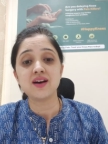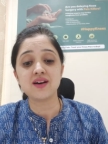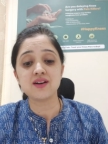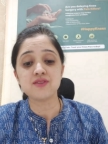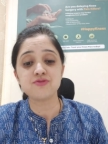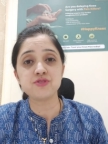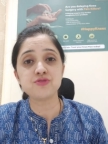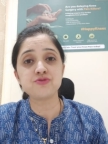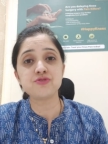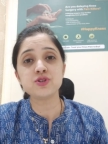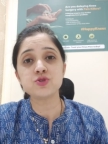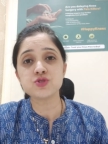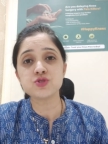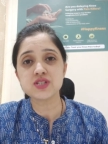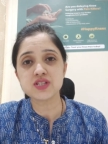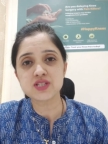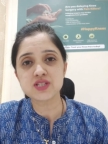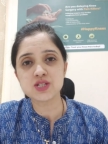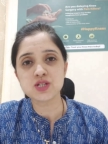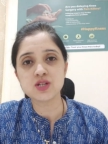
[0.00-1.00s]
50 to
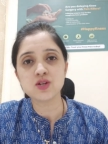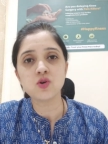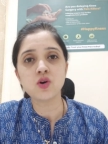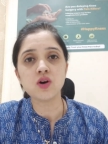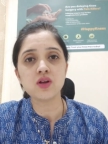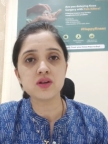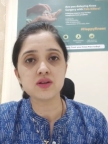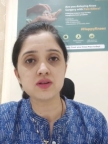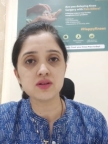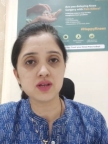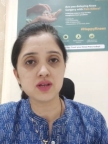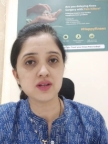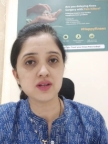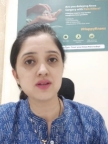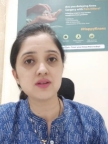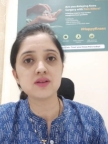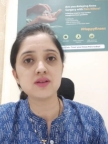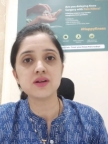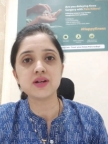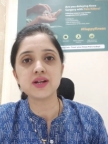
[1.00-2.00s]
60
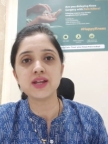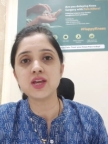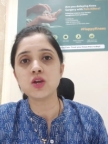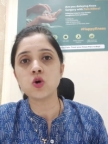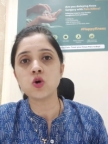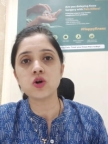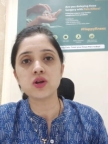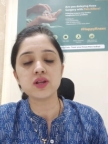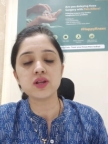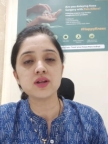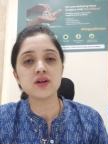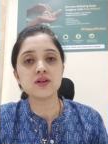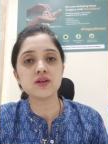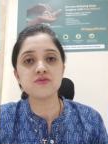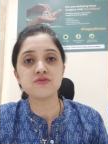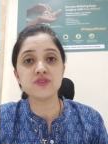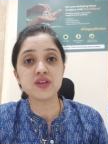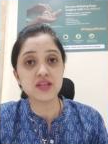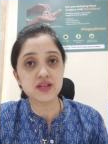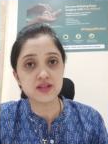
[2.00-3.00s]
in a day or in
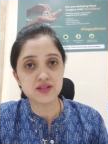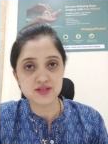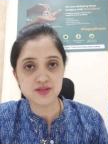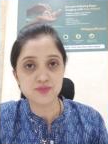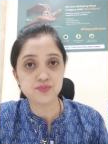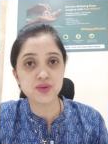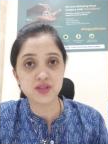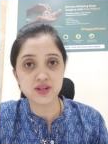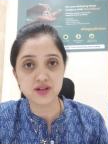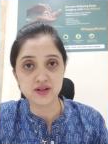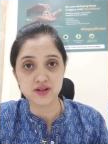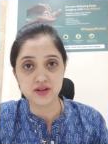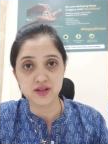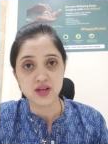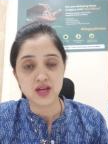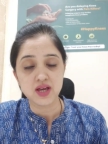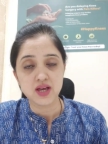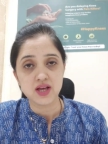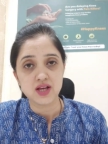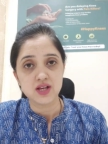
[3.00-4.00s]
a week's
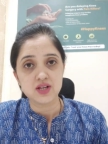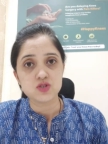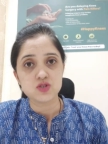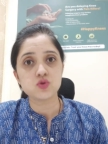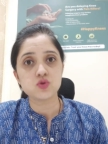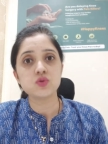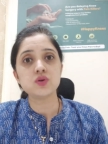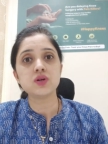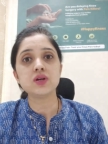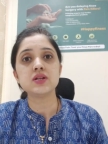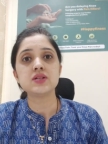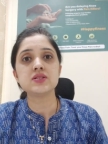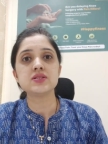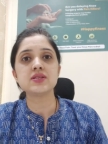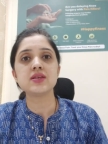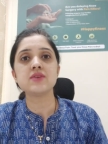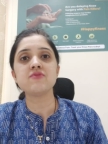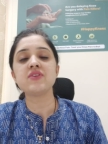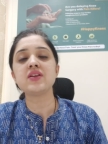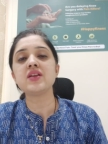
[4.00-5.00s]
period. So it's
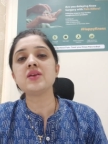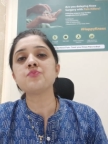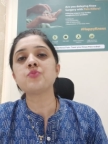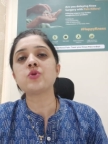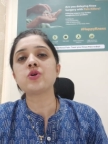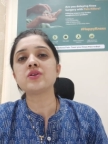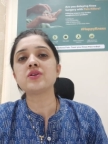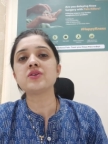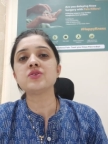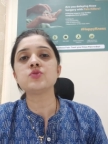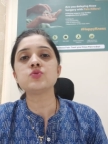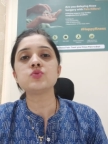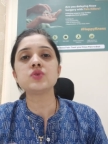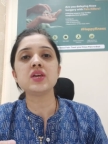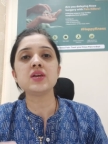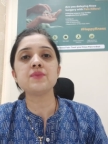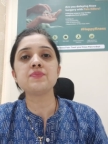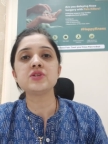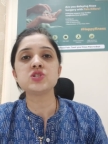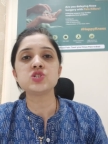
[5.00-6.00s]
very important to
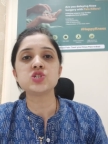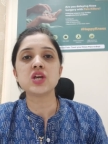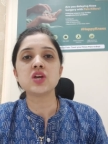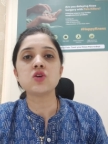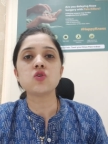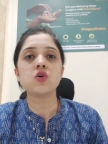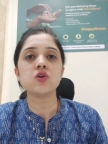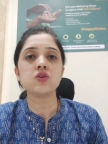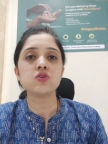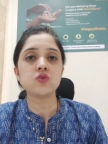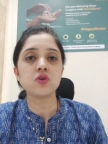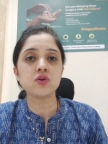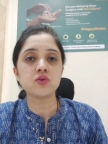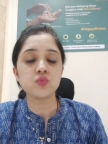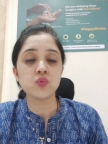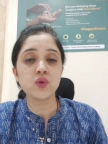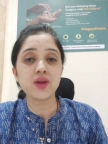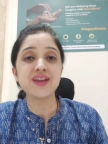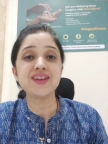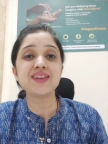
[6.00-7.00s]
keep a check on your
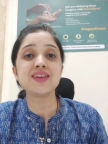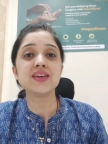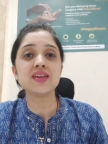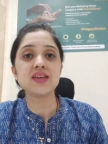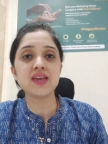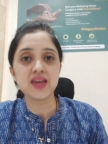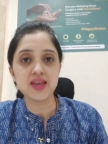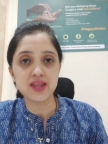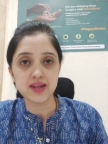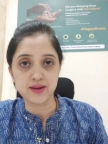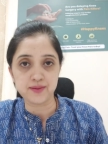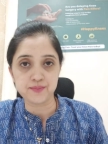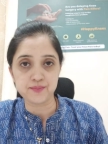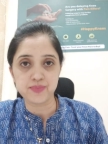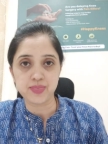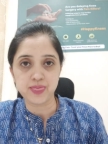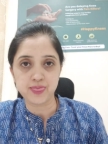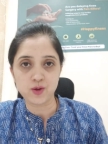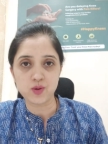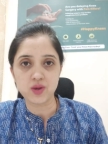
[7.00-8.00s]
weight
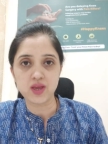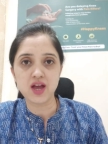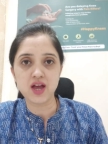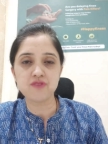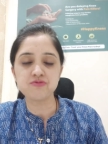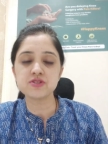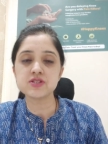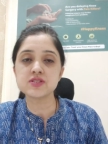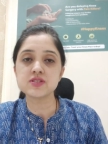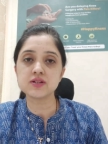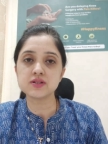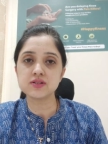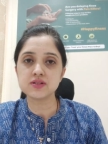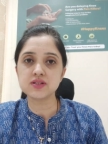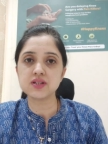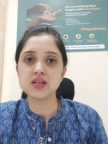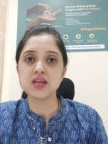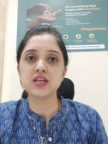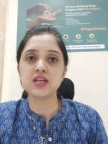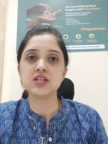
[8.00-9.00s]
gain. Okay, after a
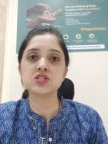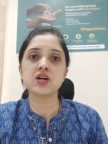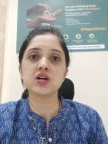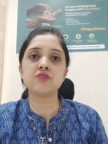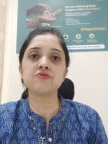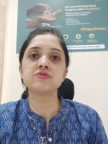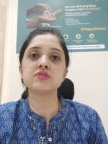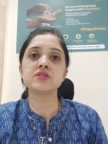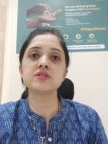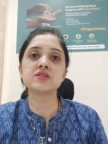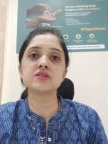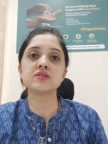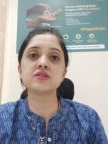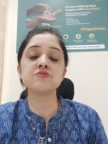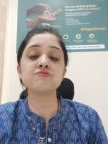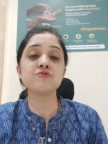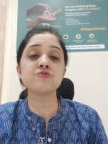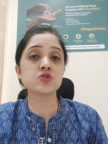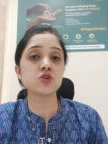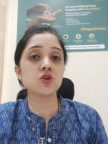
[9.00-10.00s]
certain age, after
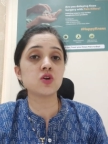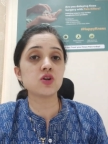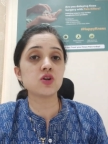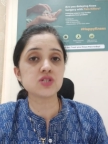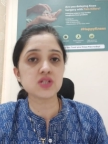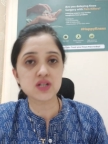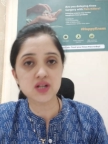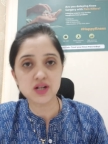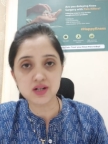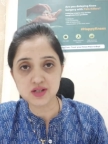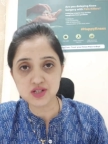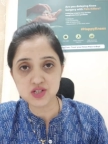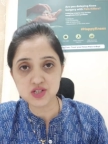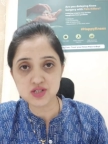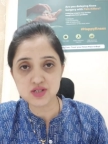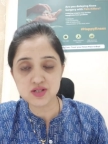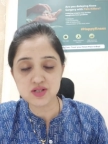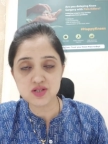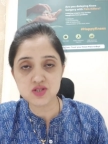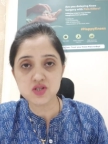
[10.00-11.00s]
certain physiologic
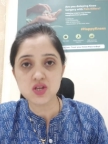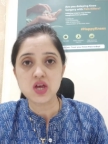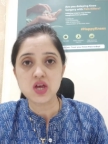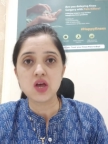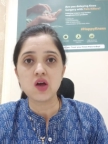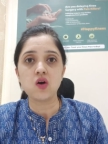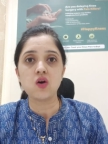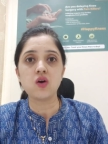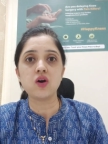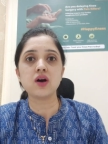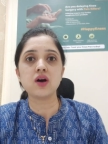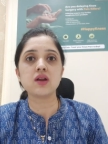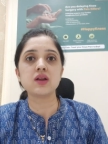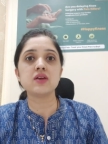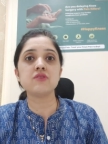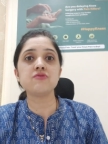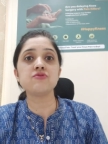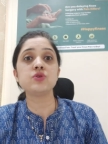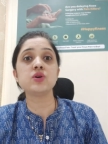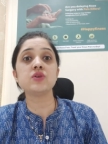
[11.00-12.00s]
conditions, or
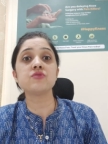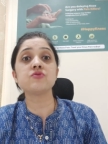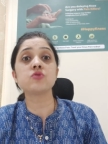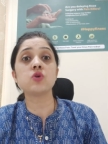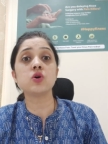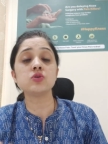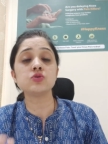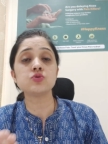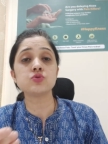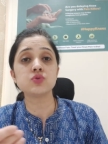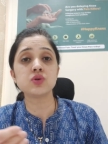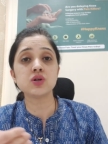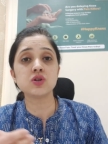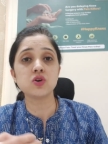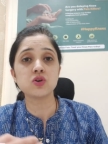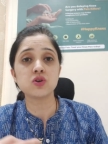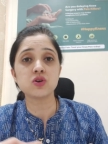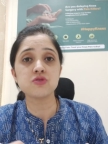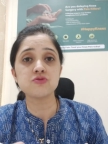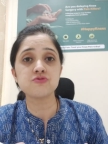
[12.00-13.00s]
if you have gone through a
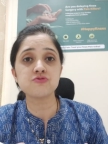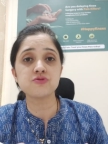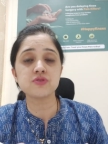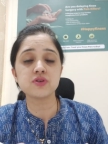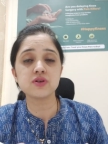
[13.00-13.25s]
lot of